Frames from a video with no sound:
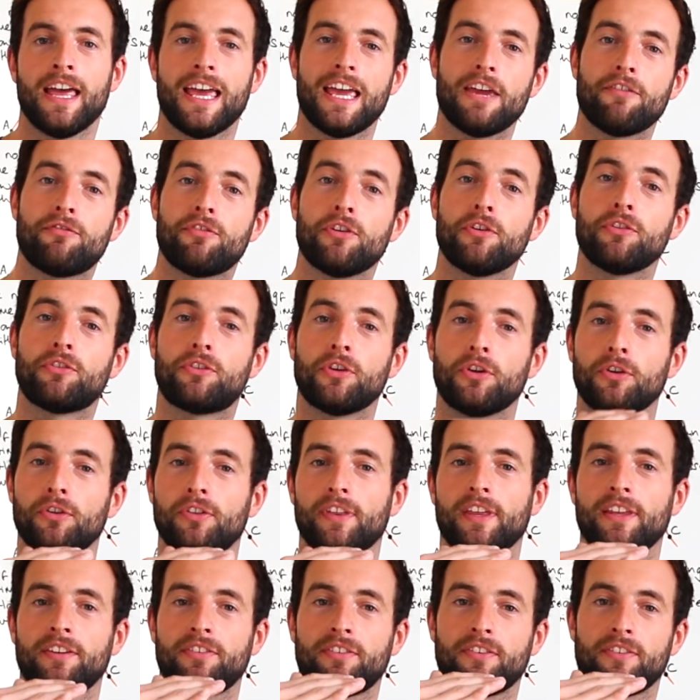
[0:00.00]
If you do
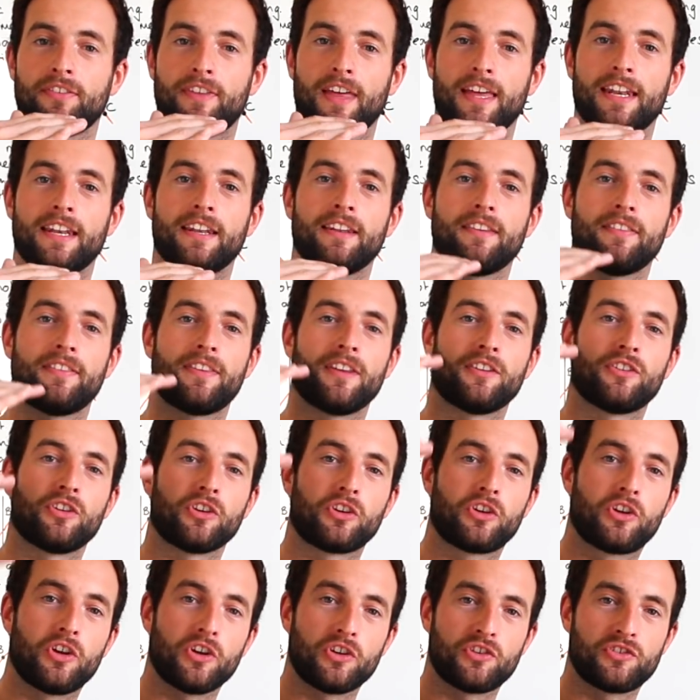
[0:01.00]
this, then there's
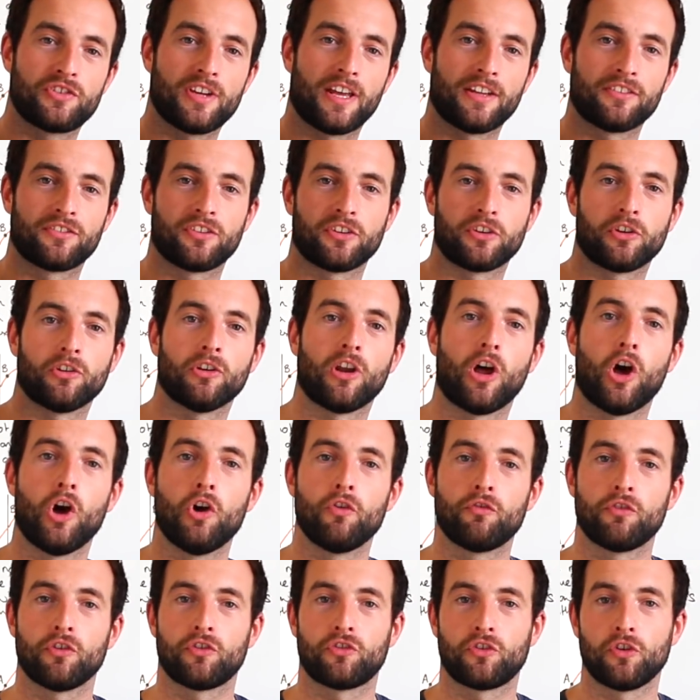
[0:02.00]
a good chance that you'll
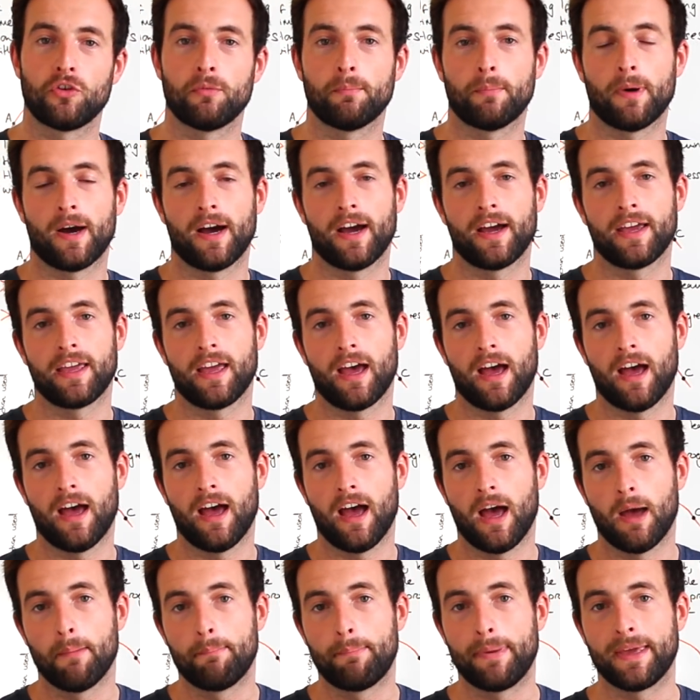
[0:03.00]
overshoot by
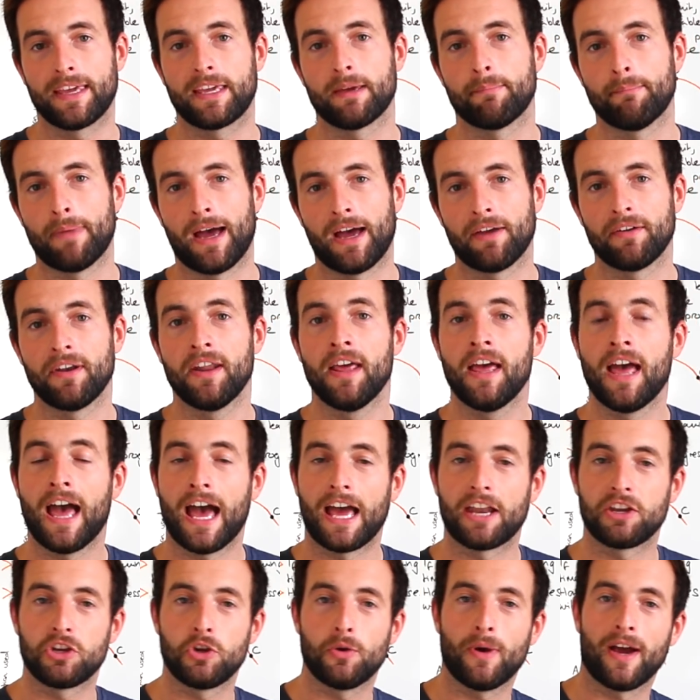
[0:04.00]
a big amount
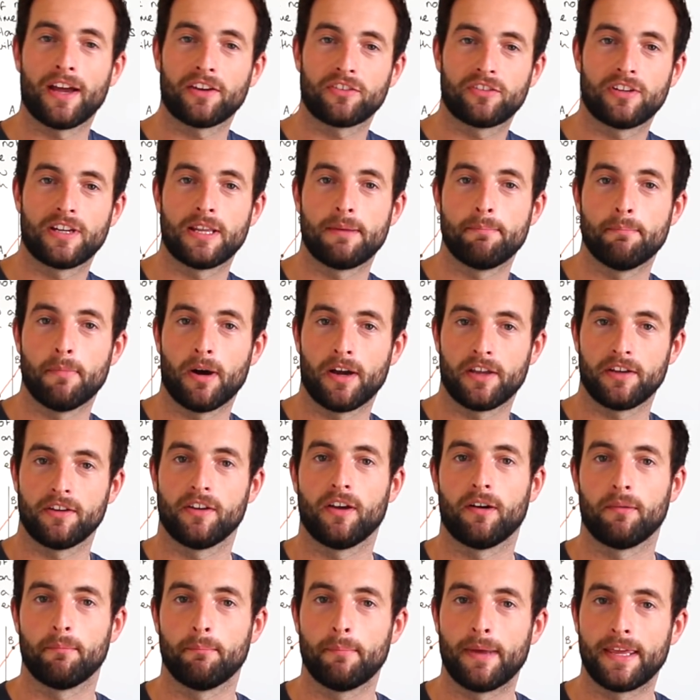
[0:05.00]
and you actually might
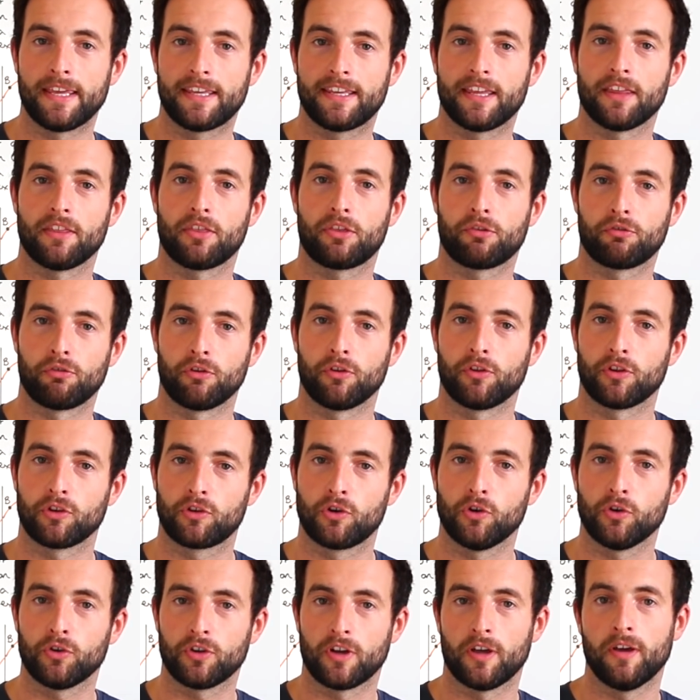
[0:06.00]
not make it through the
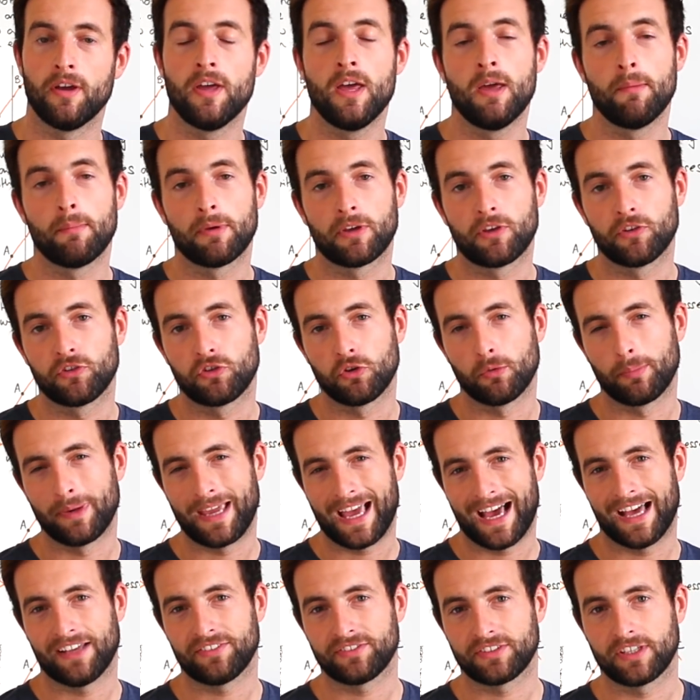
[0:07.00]
corner because you'll
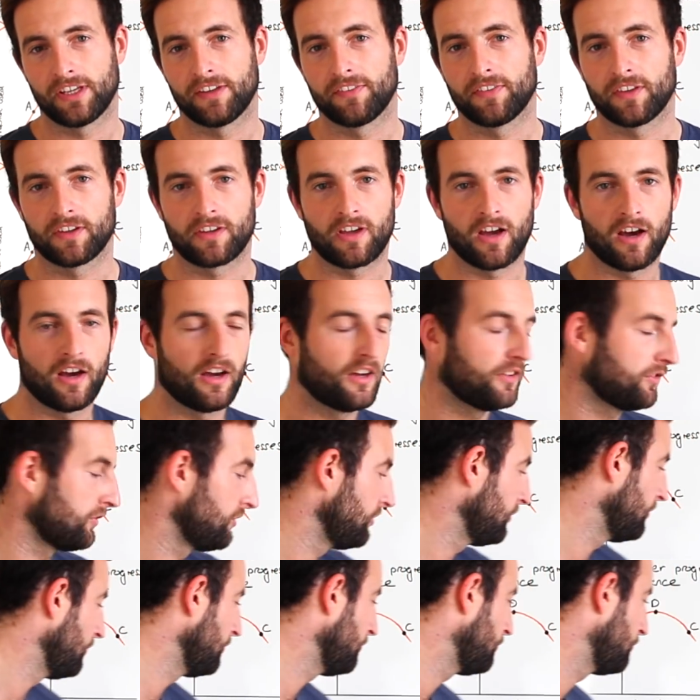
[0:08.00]
be asking the car
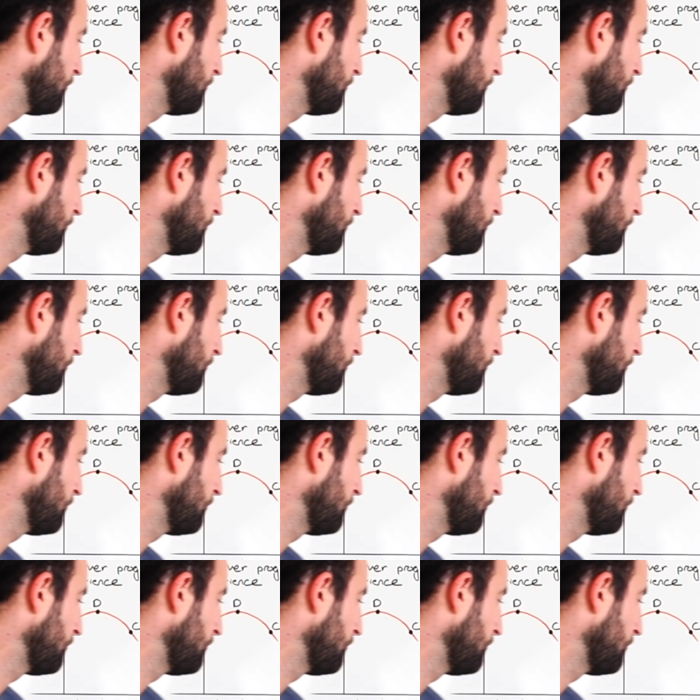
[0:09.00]
to do